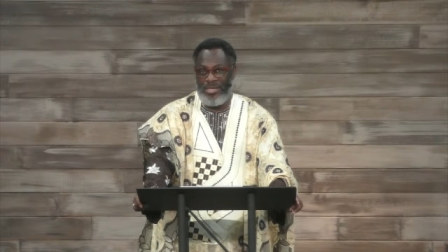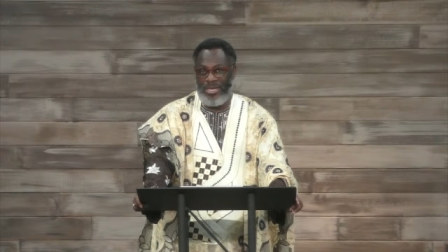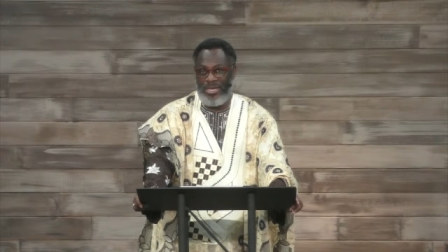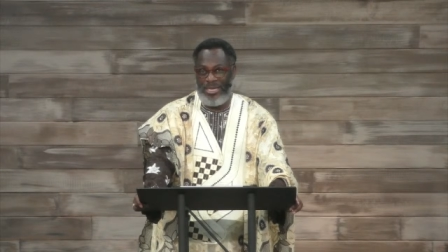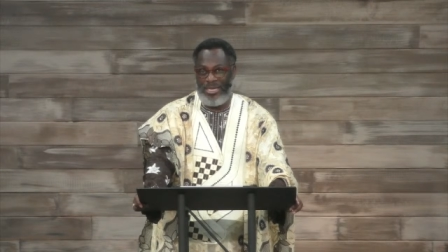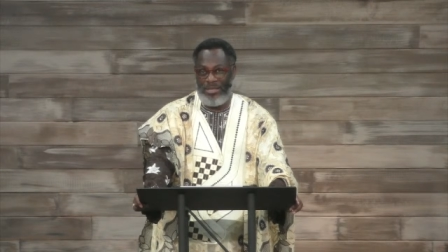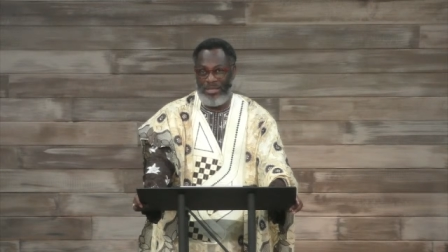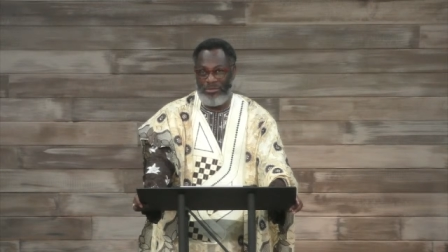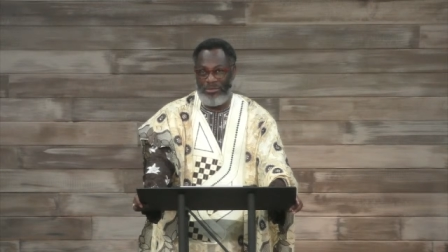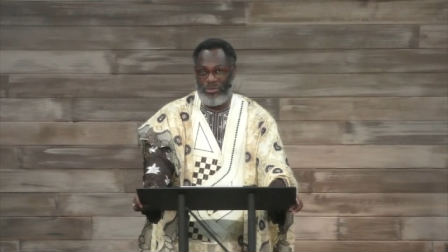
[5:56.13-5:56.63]

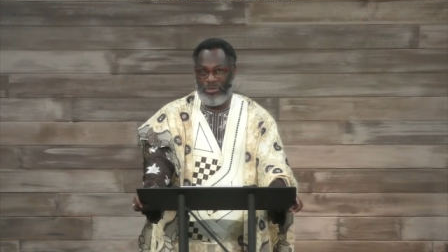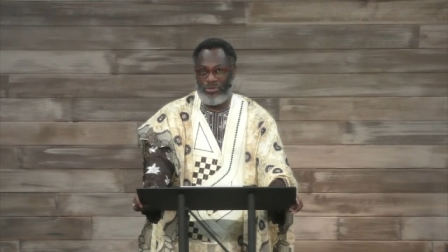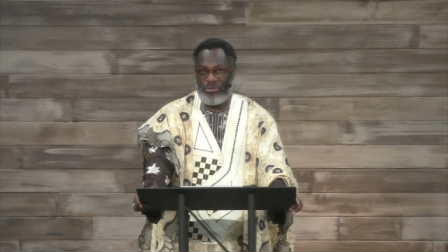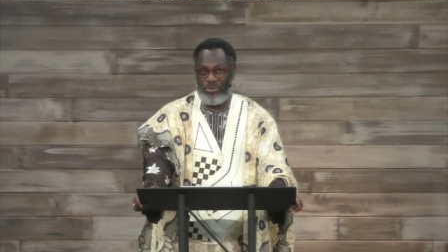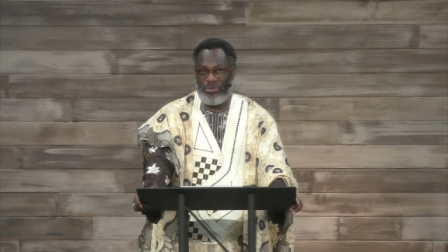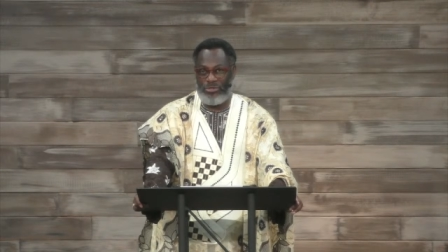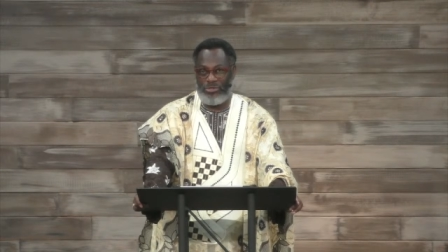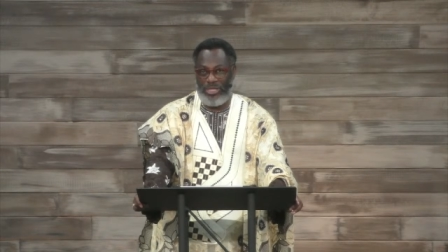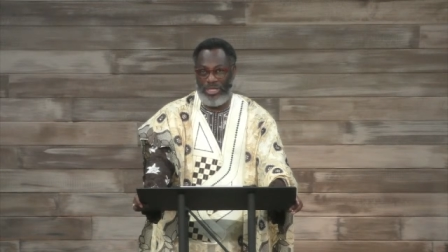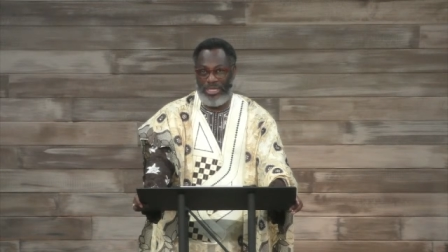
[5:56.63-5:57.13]
and there are those
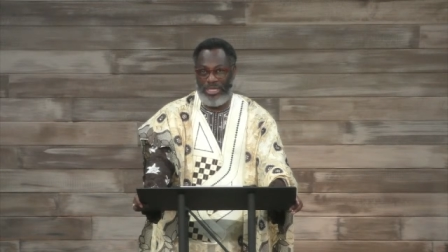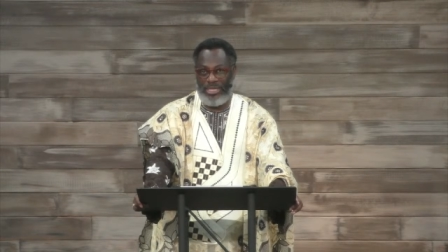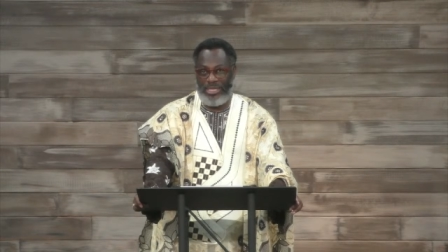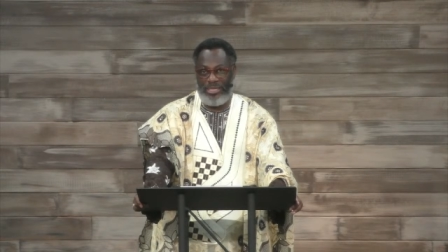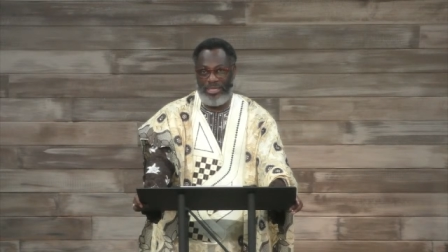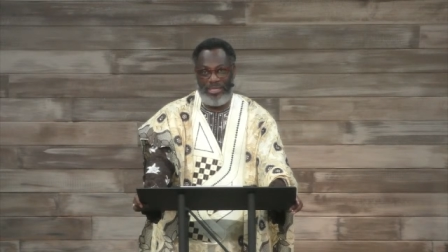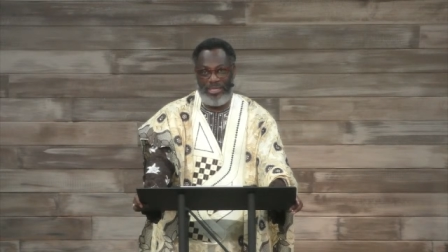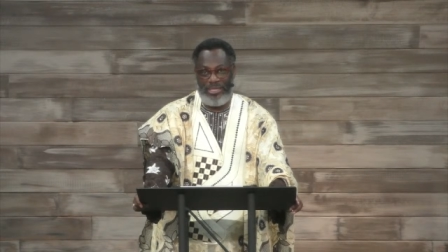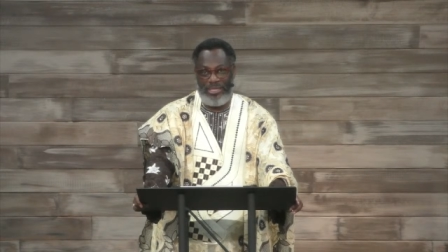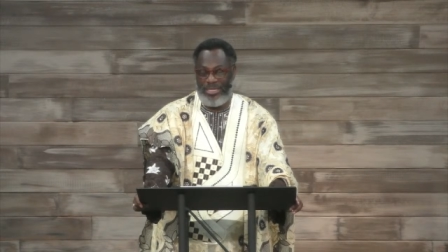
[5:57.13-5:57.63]
who
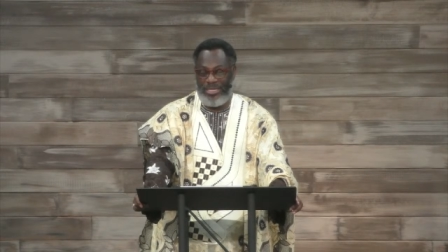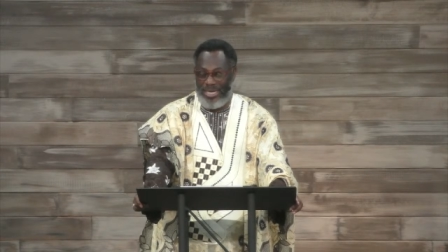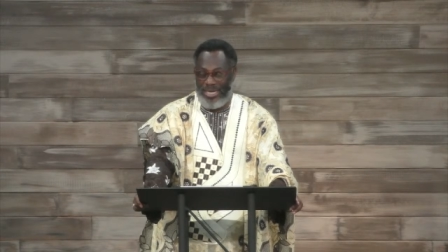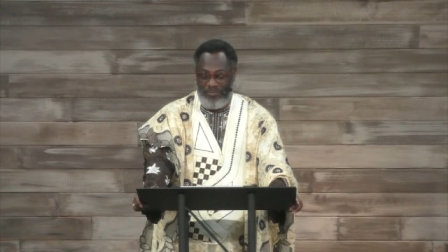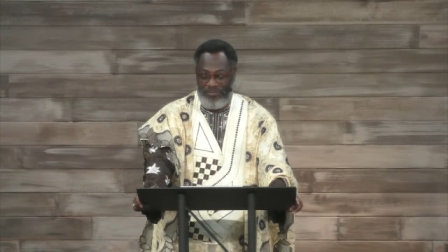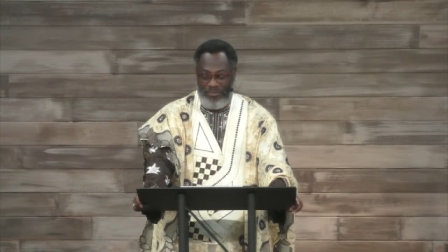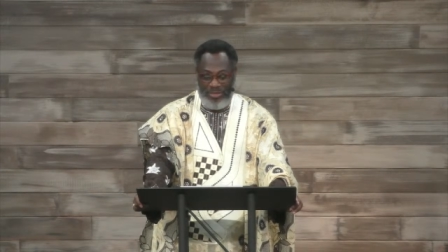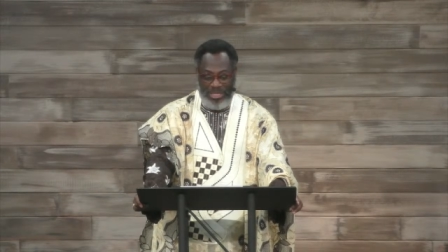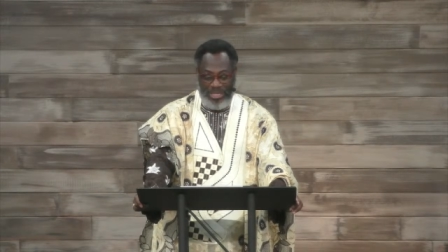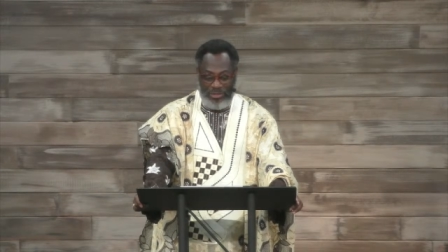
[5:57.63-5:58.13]
say,
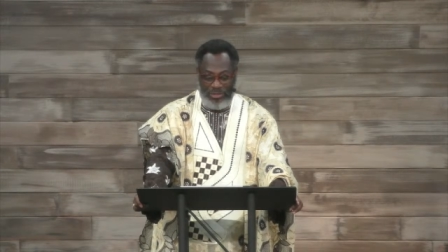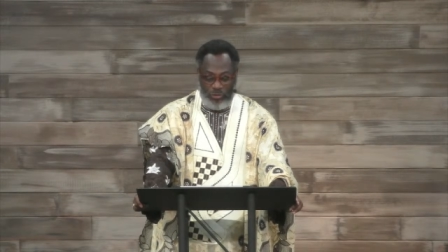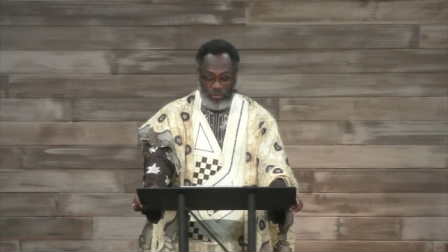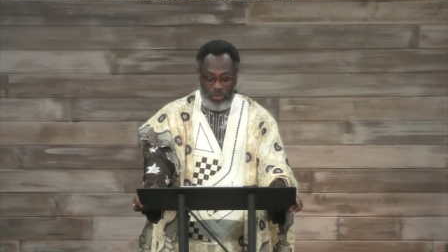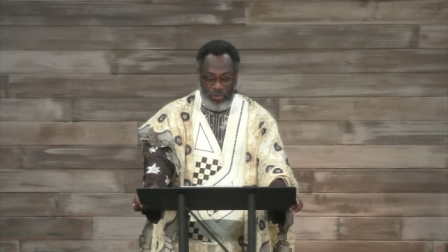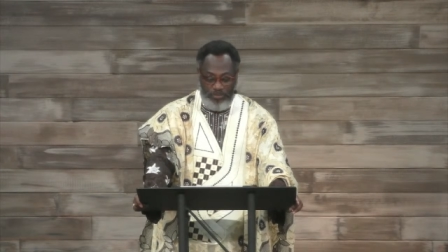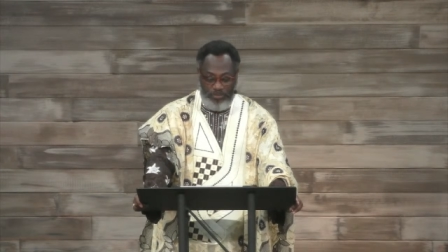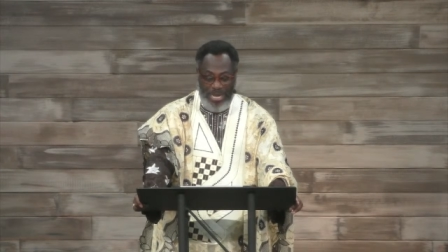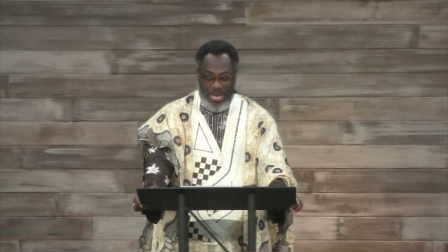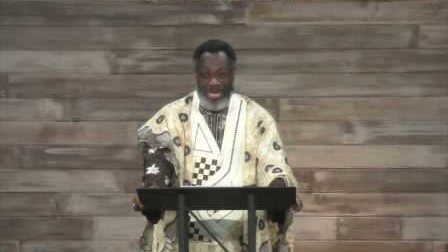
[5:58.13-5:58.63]
everything is
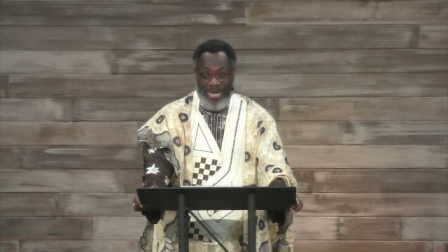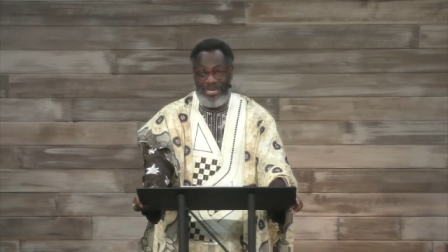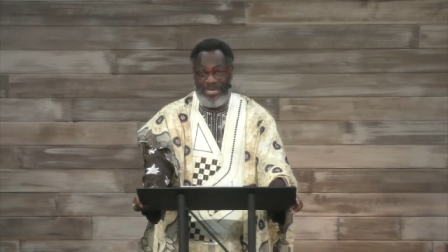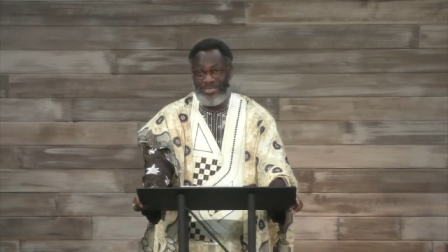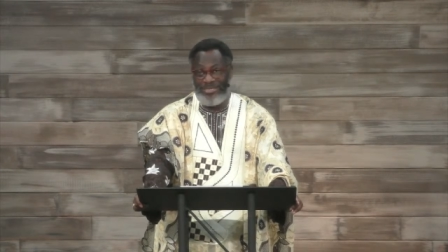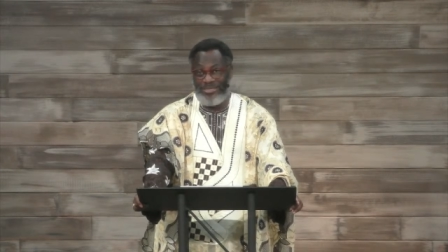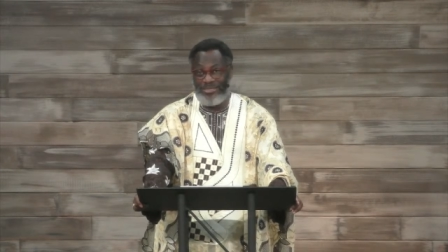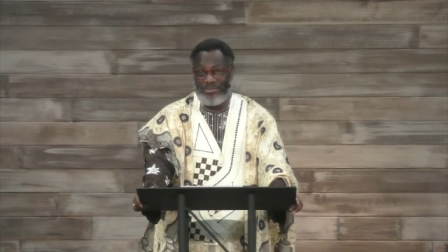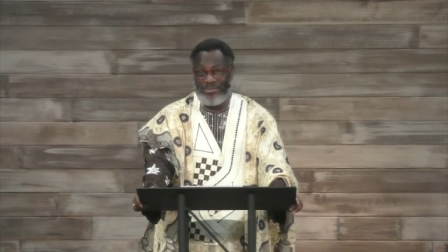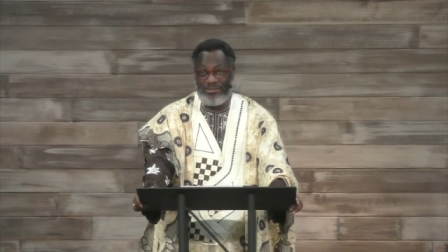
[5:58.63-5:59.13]
so
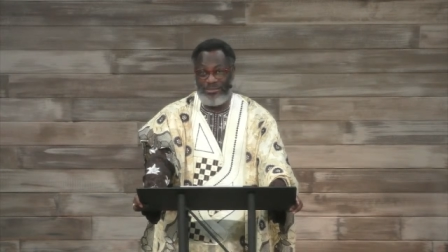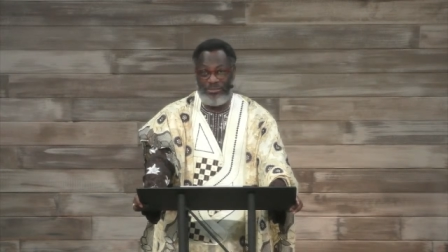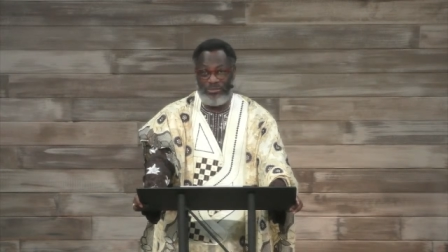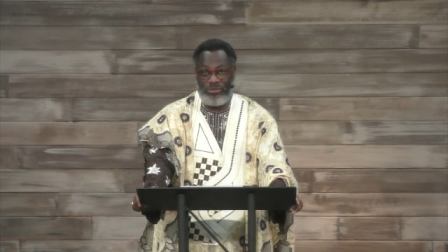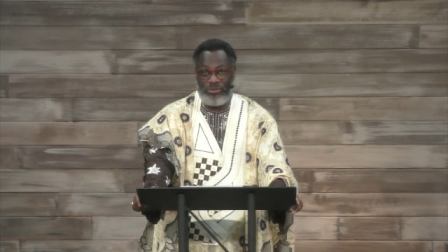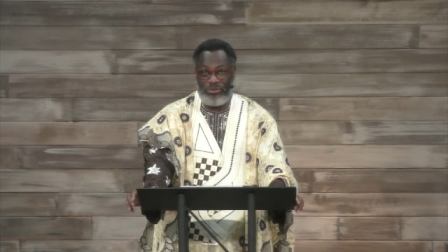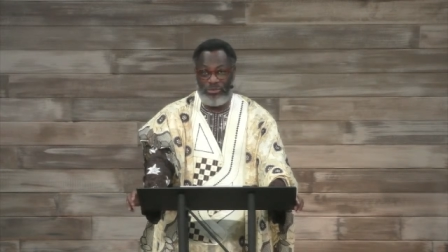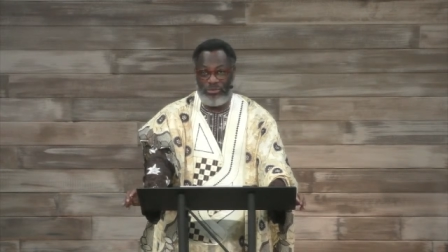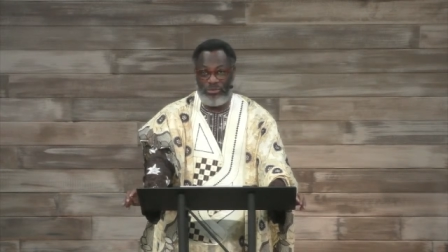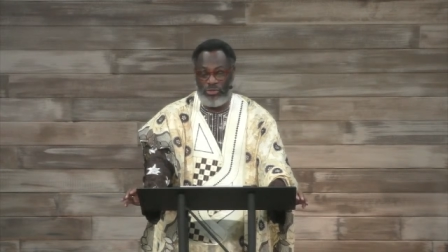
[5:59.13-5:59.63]
bad,
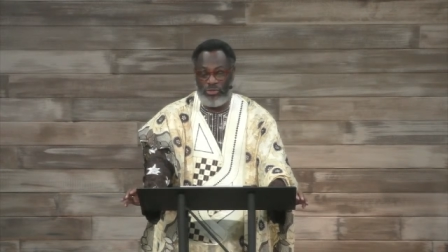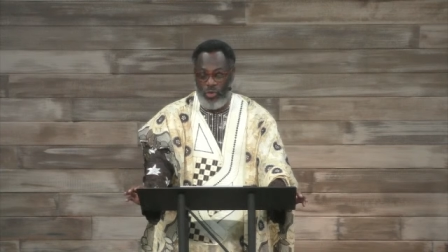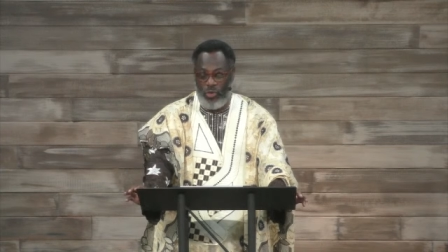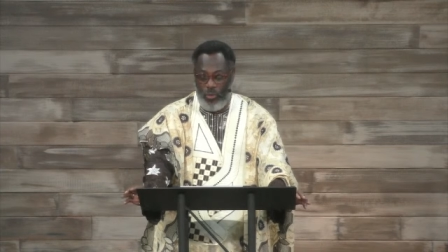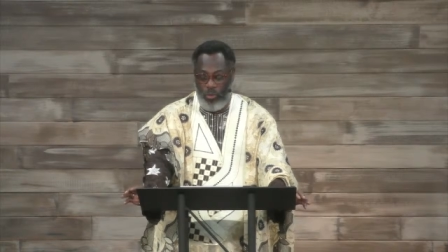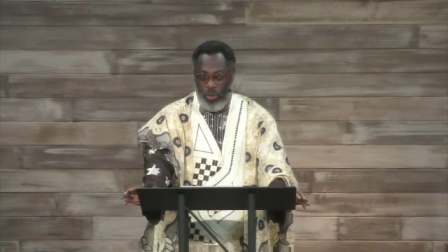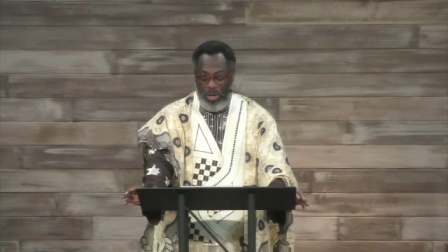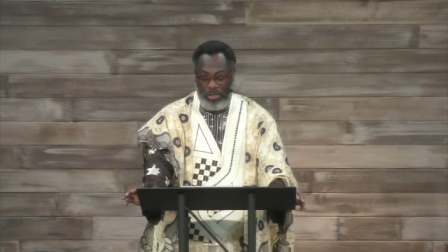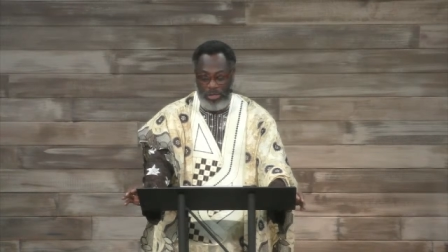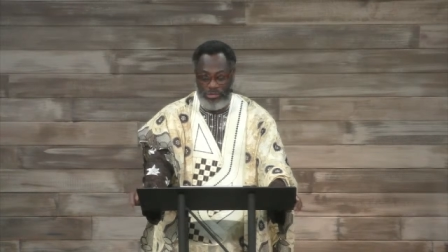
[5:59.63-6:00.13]
so
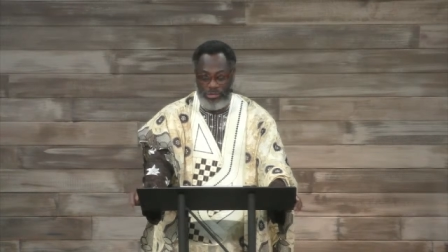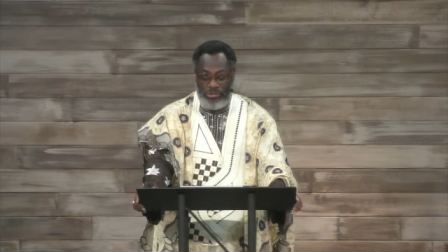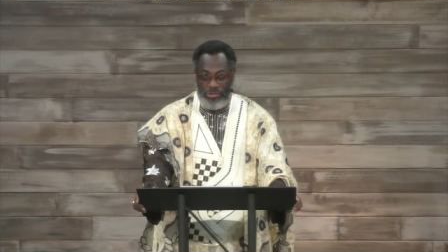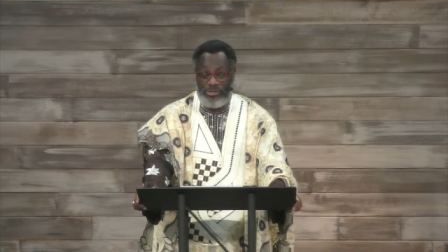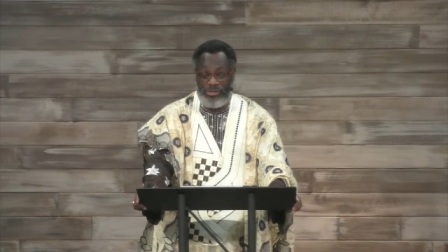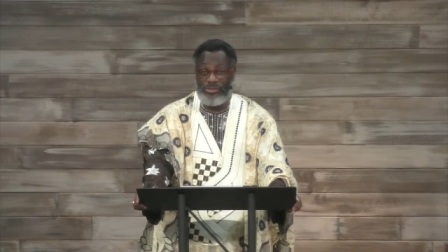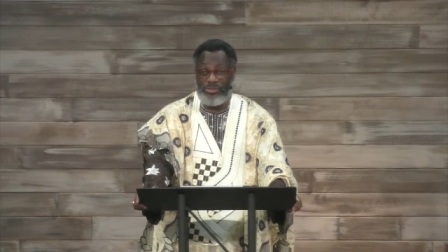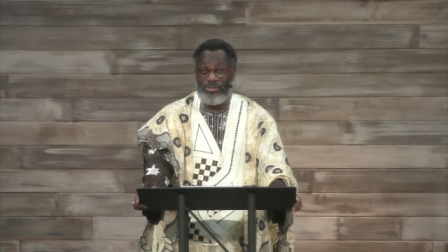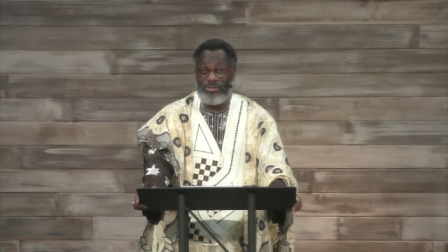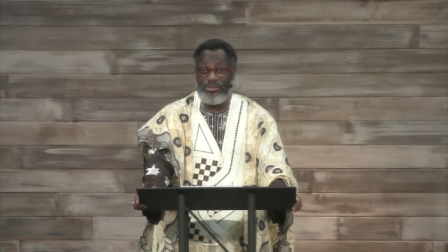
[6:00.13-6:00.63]
worse,